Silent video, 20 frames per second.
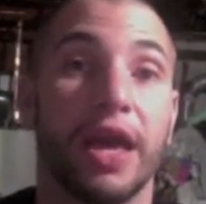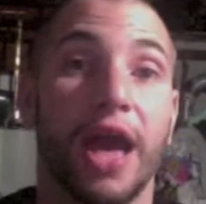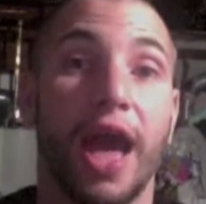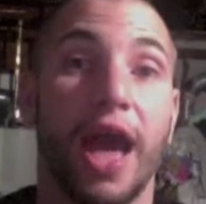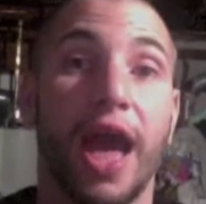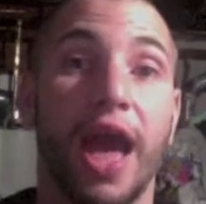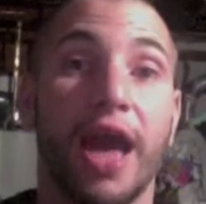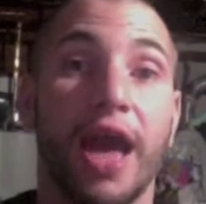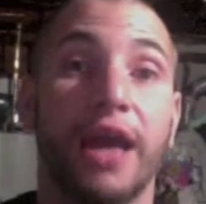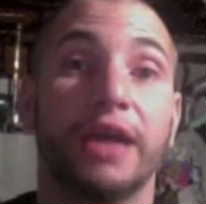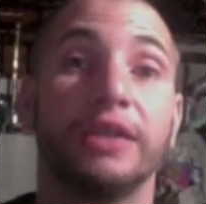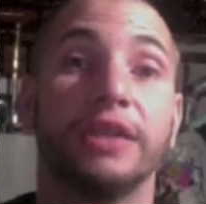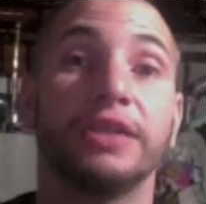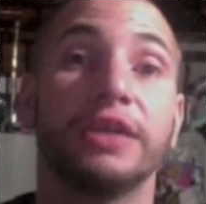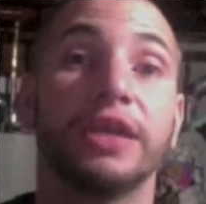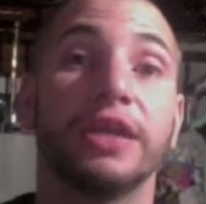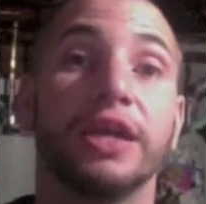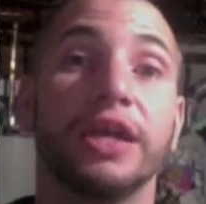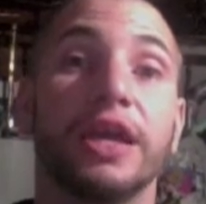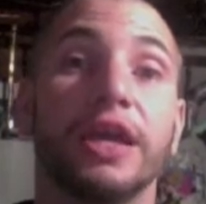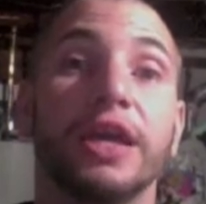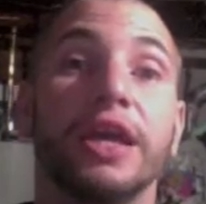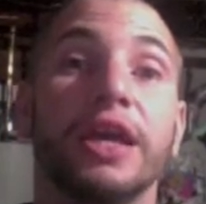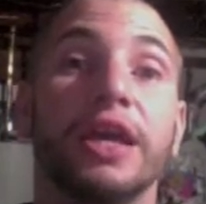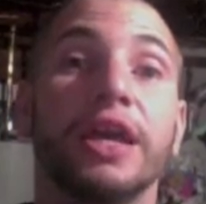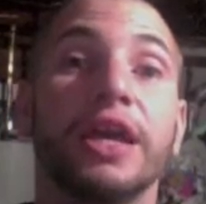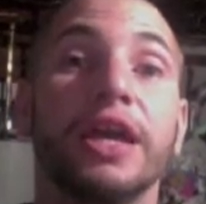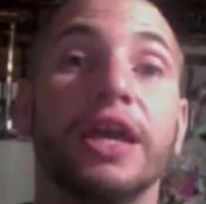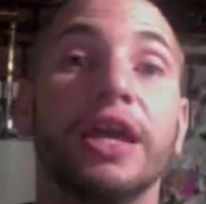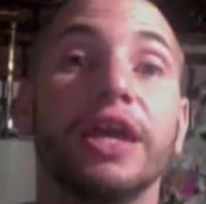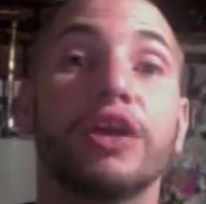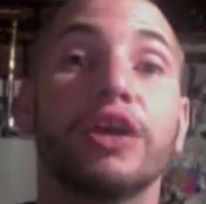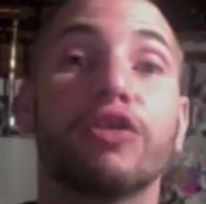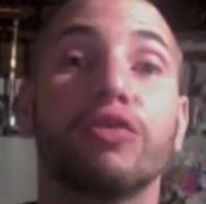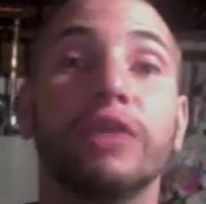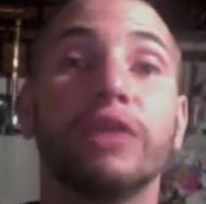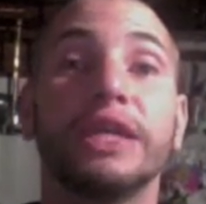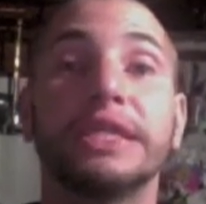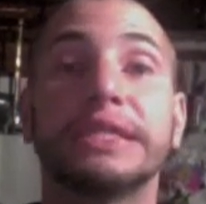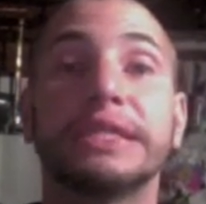and
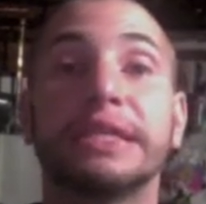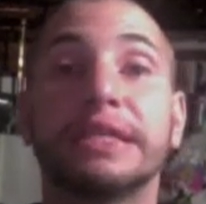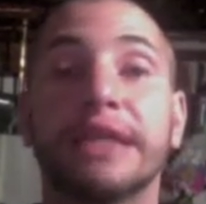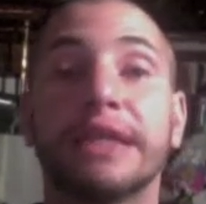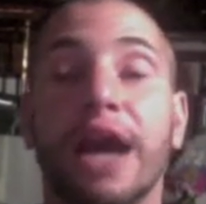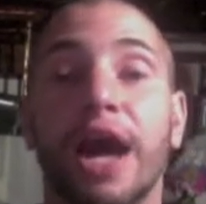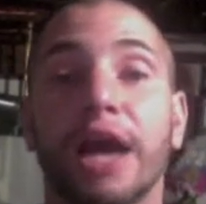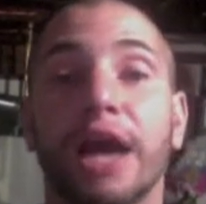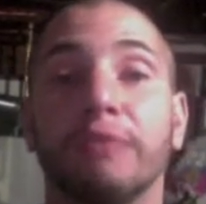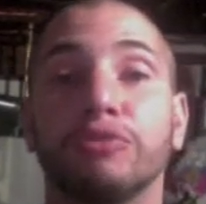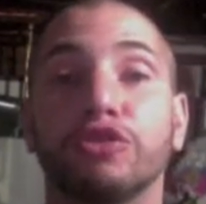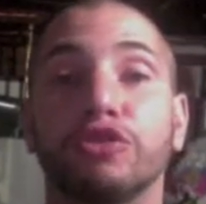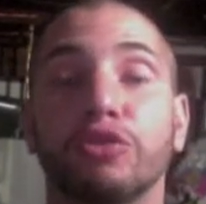increase the time.